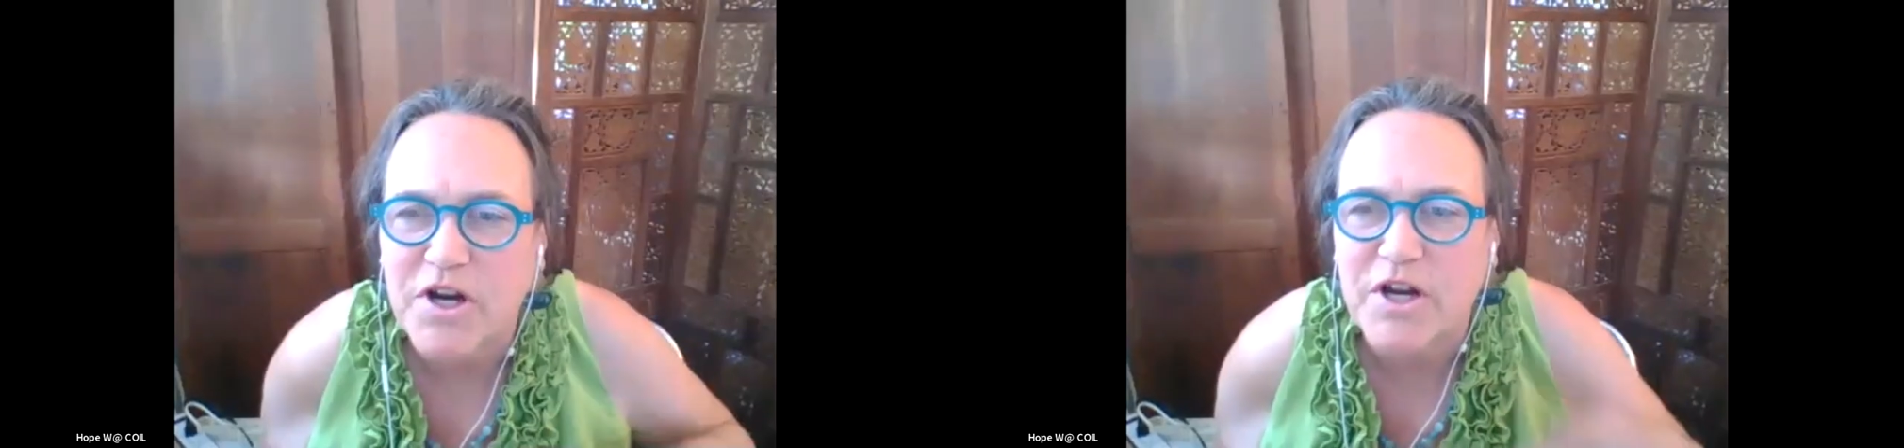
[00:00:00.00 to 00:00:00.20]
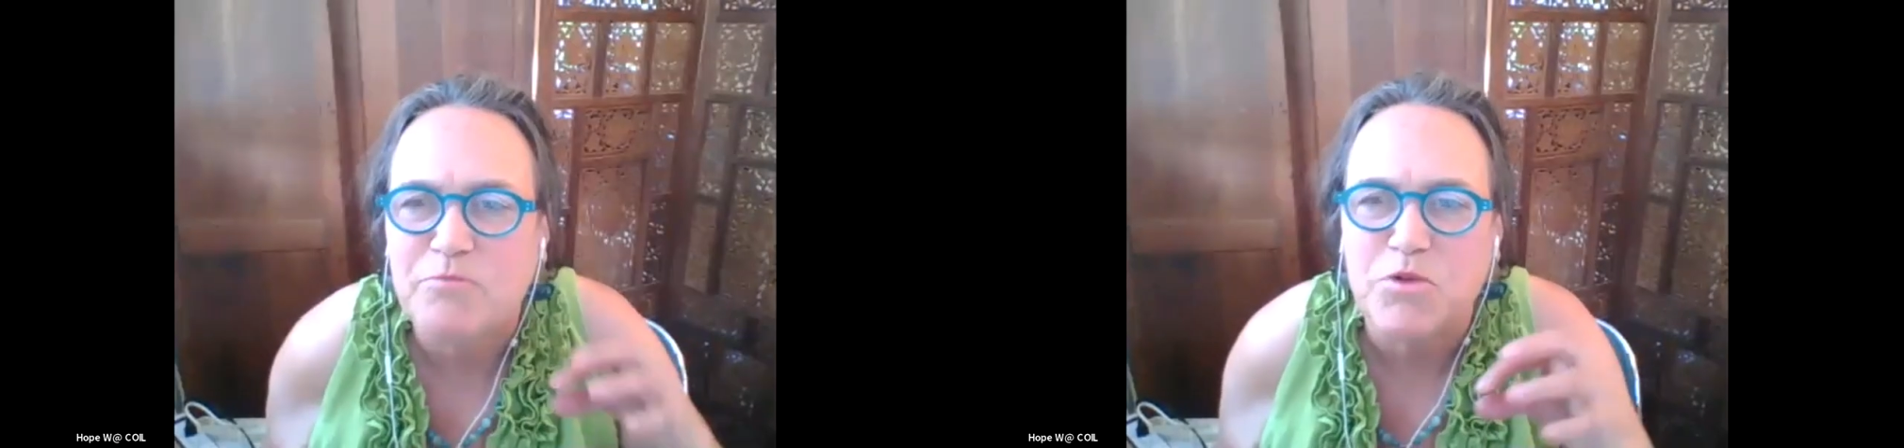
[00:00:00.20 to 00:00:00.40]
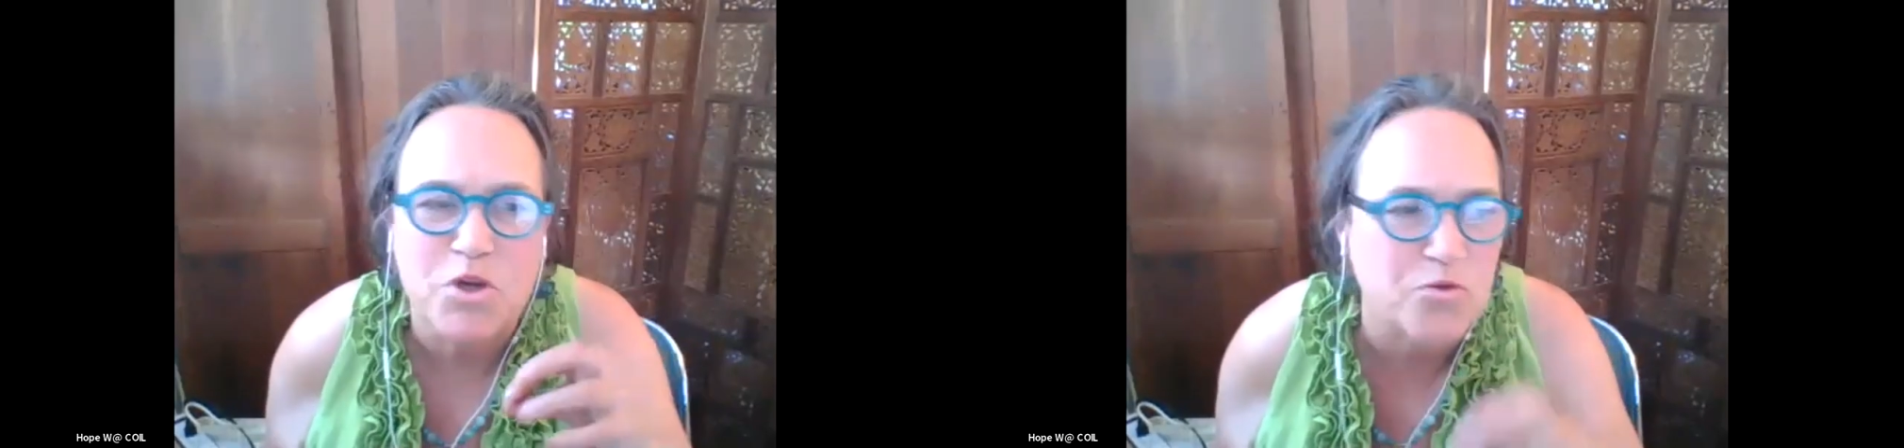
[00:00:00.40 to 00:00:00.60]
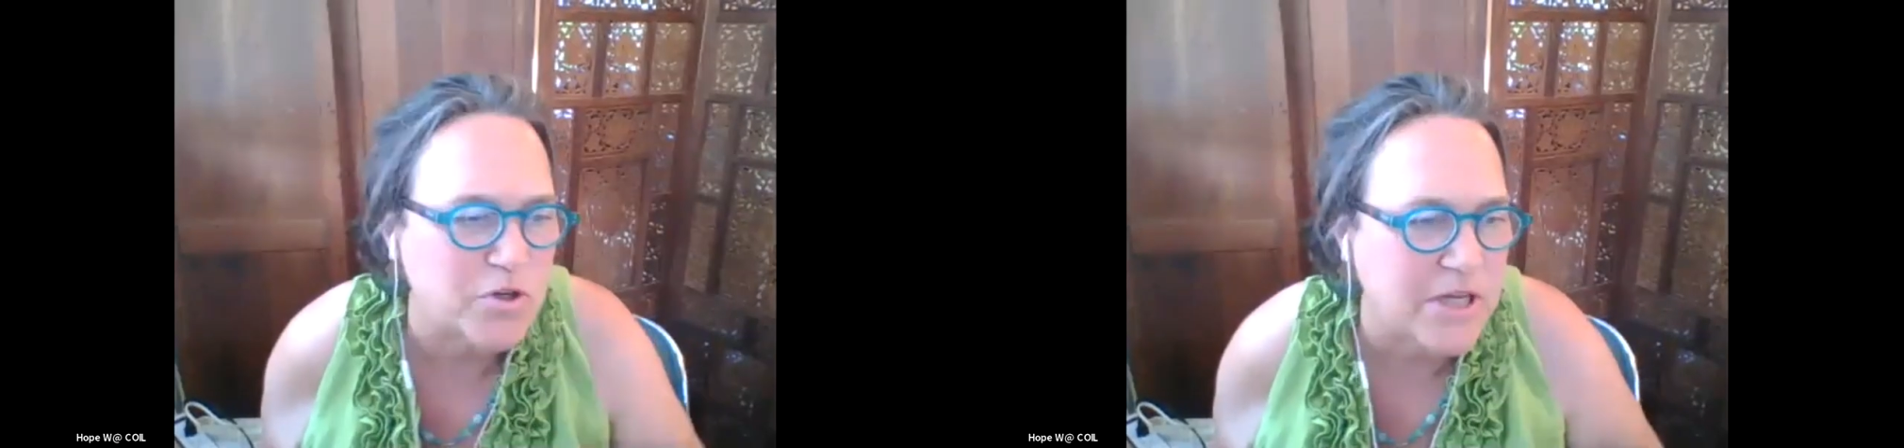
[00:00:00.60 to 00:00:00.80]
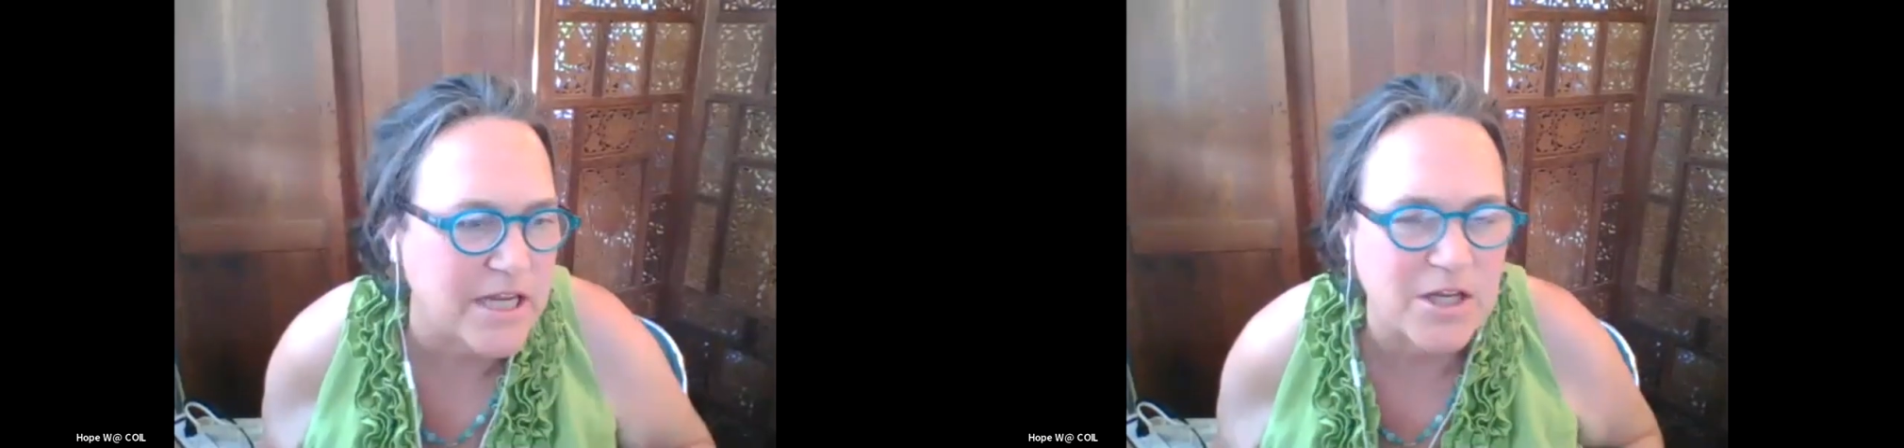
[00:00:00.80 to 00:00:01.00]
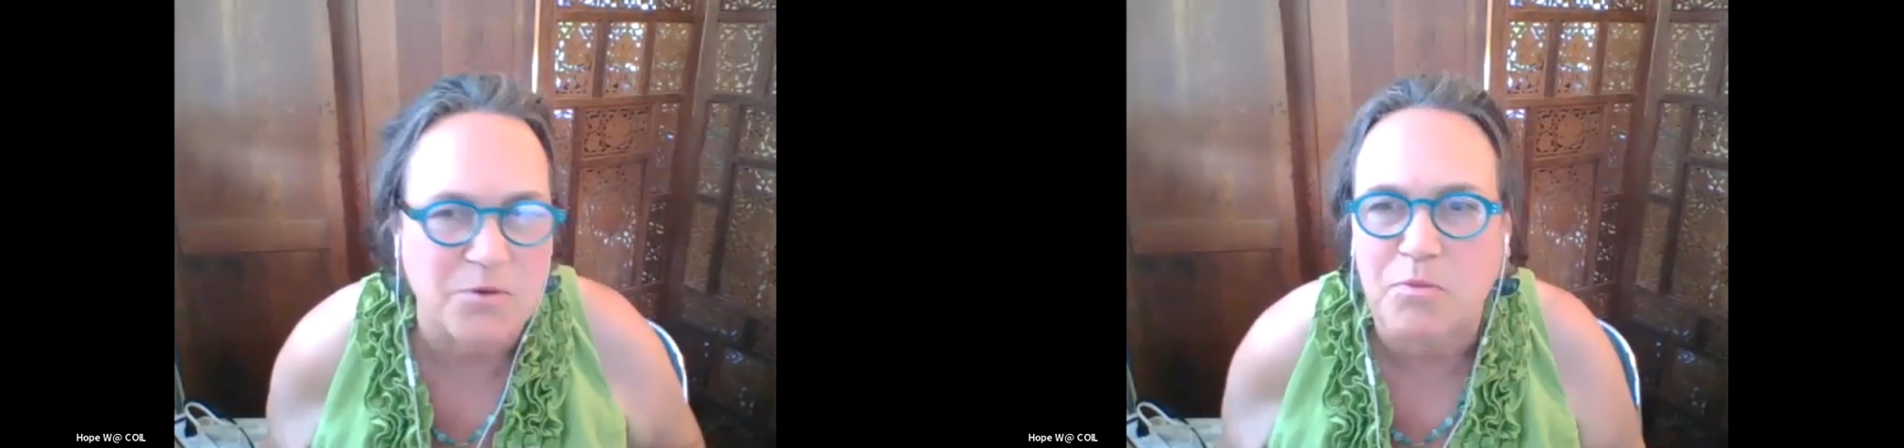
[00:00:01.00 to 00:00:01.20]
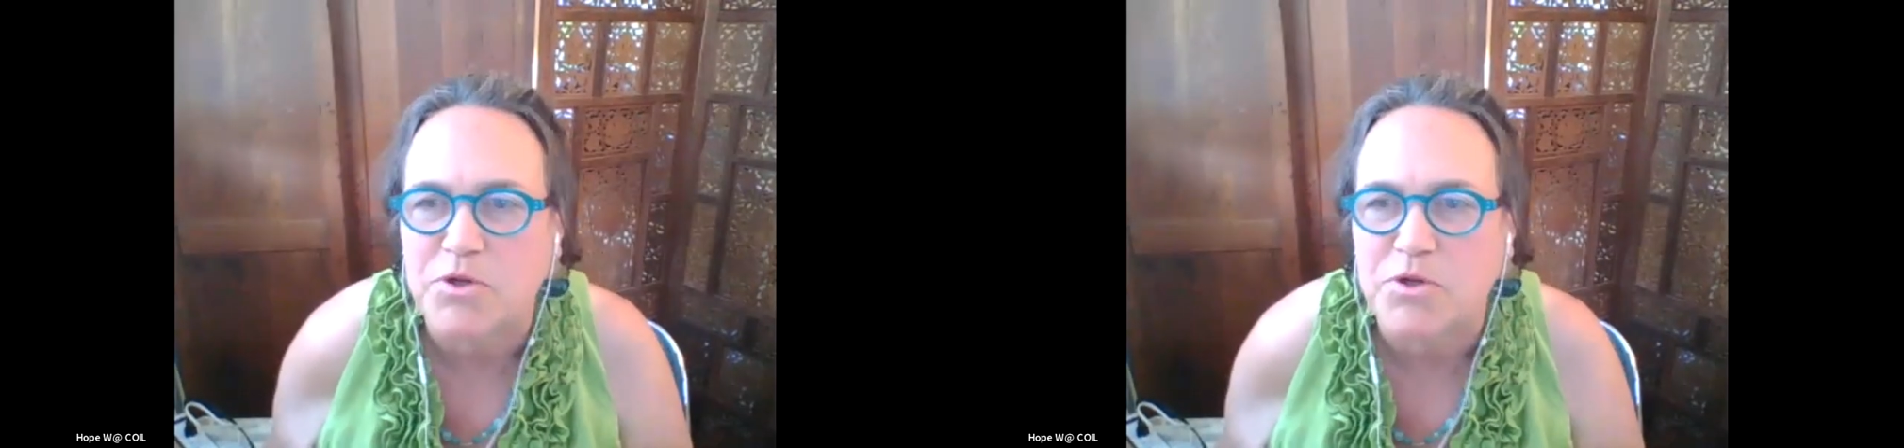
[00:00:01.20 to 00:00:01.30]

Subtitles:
very mute. Can you